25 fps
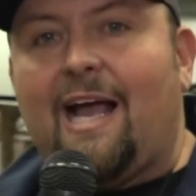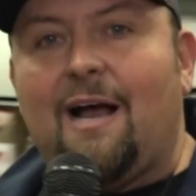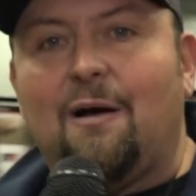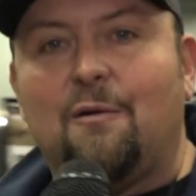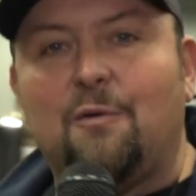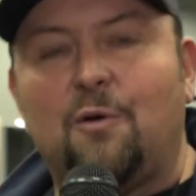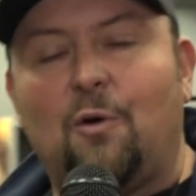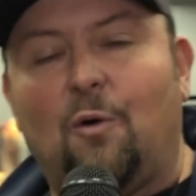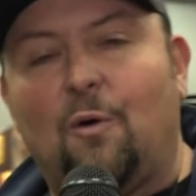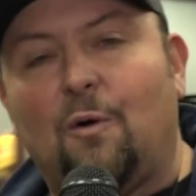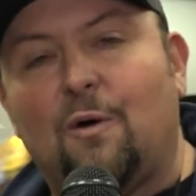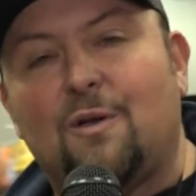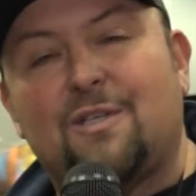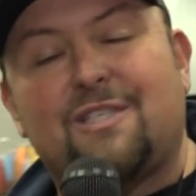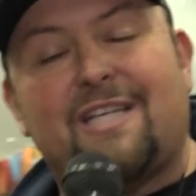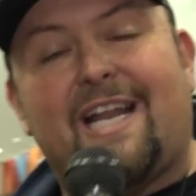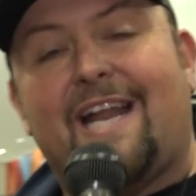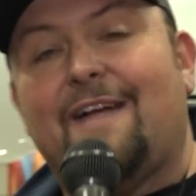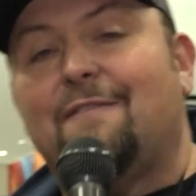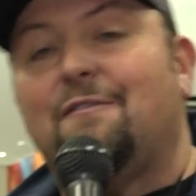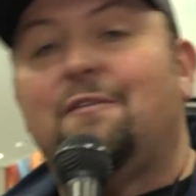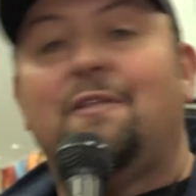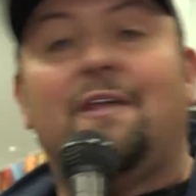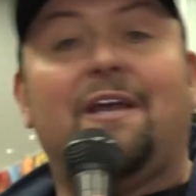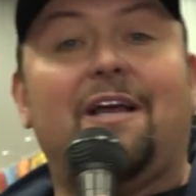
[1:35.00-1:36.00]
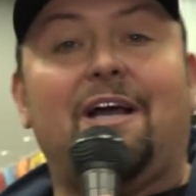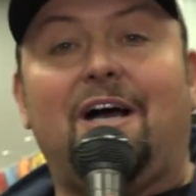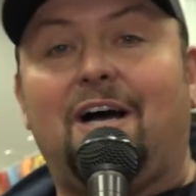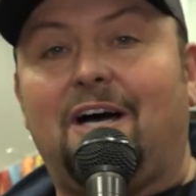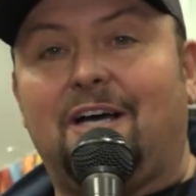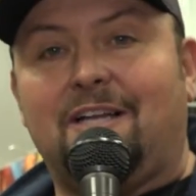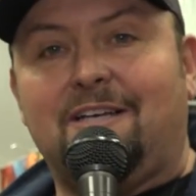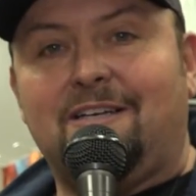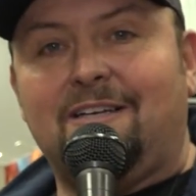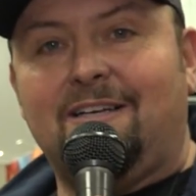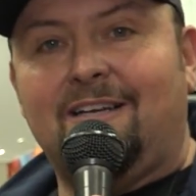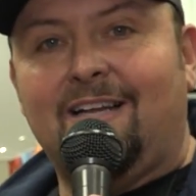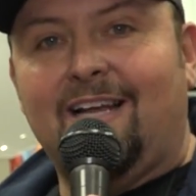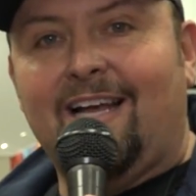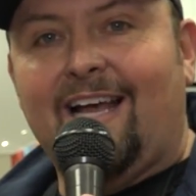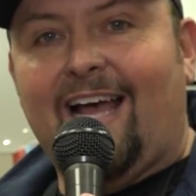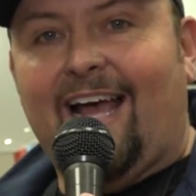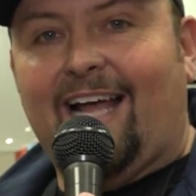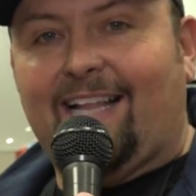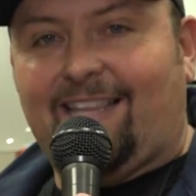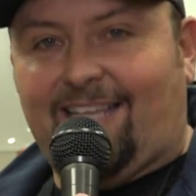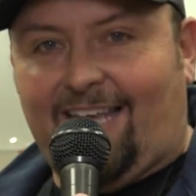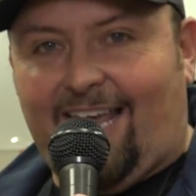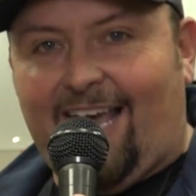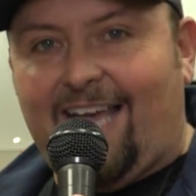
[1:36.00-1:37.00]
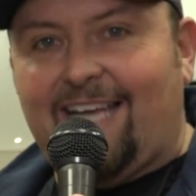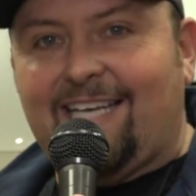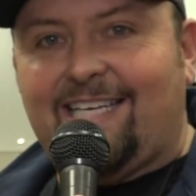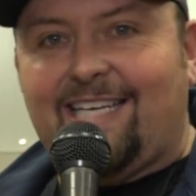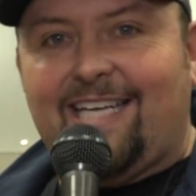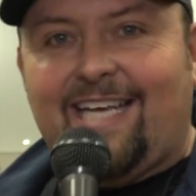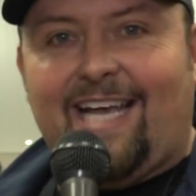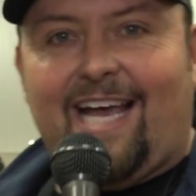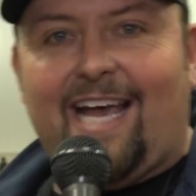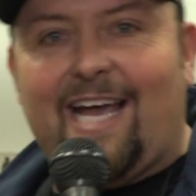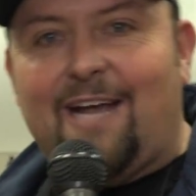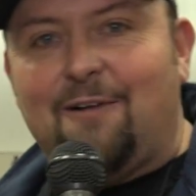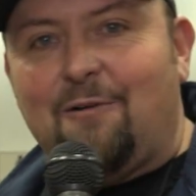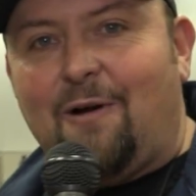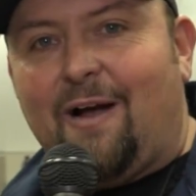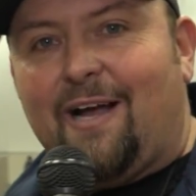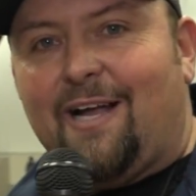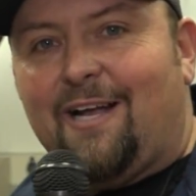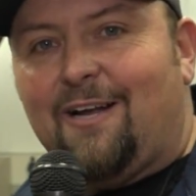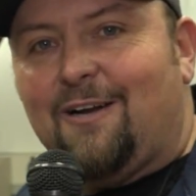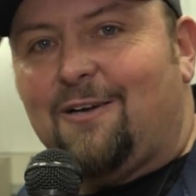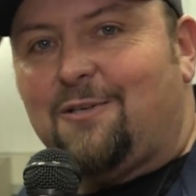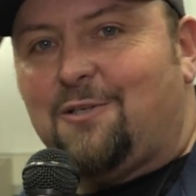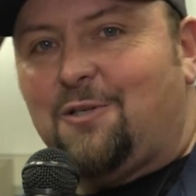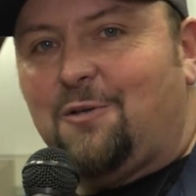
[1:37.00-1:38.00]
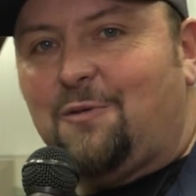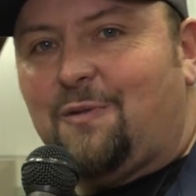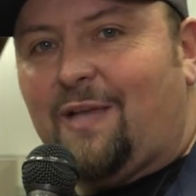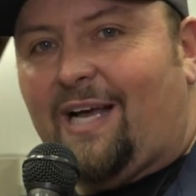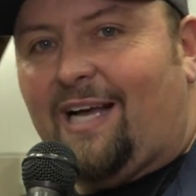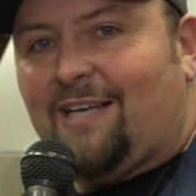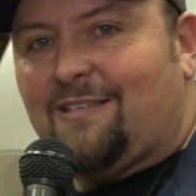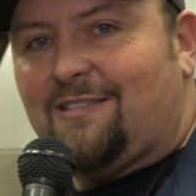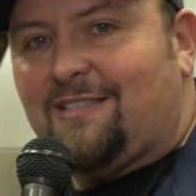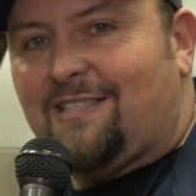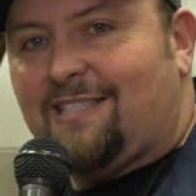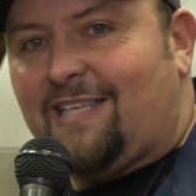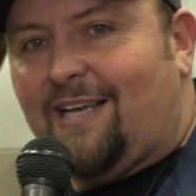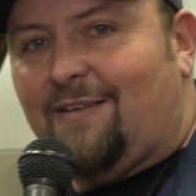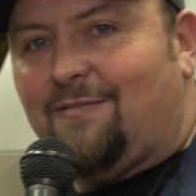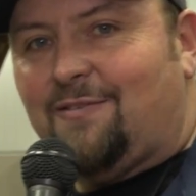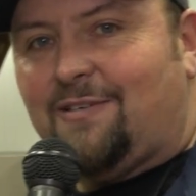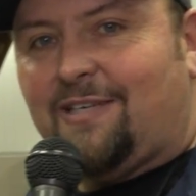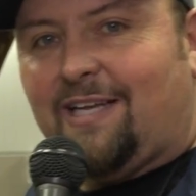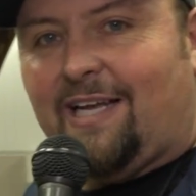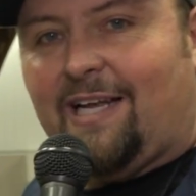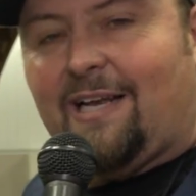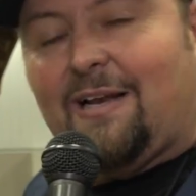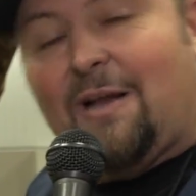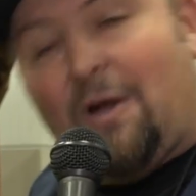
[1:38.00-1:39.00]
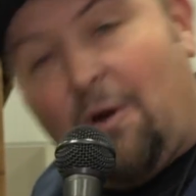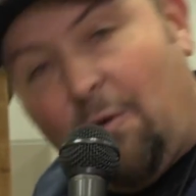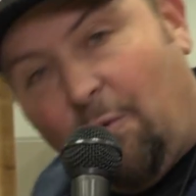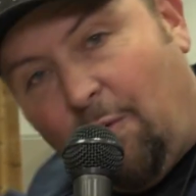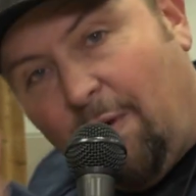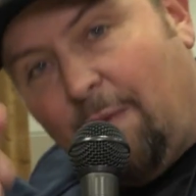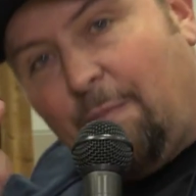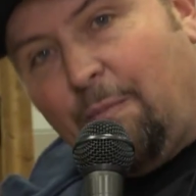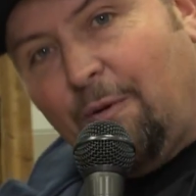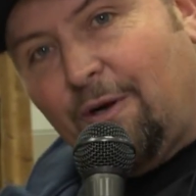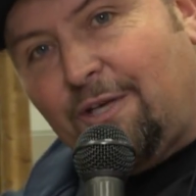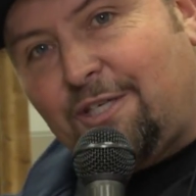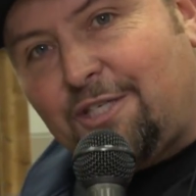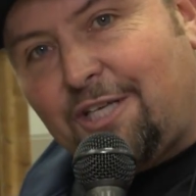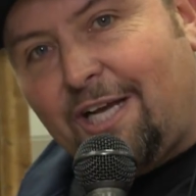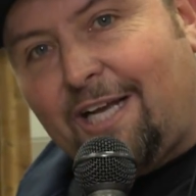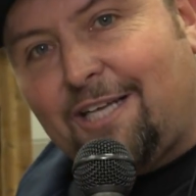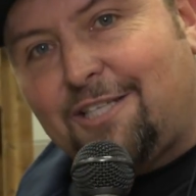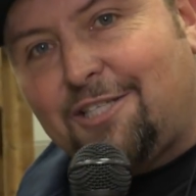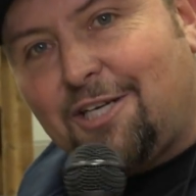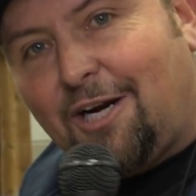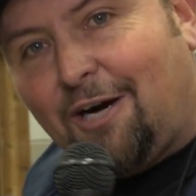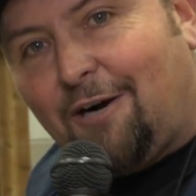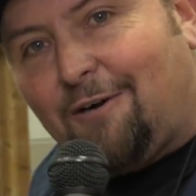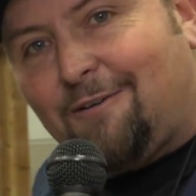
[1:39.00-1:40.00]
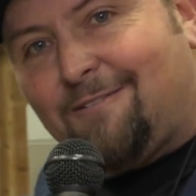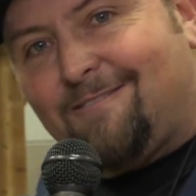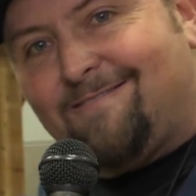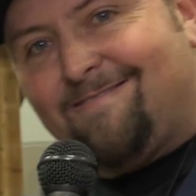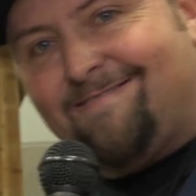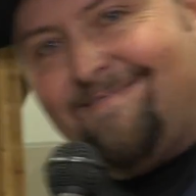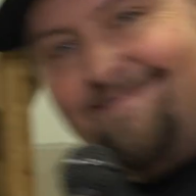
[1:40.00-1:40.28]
outdoors and everything hunting at the ATA right here 2017. We appreciate y'all.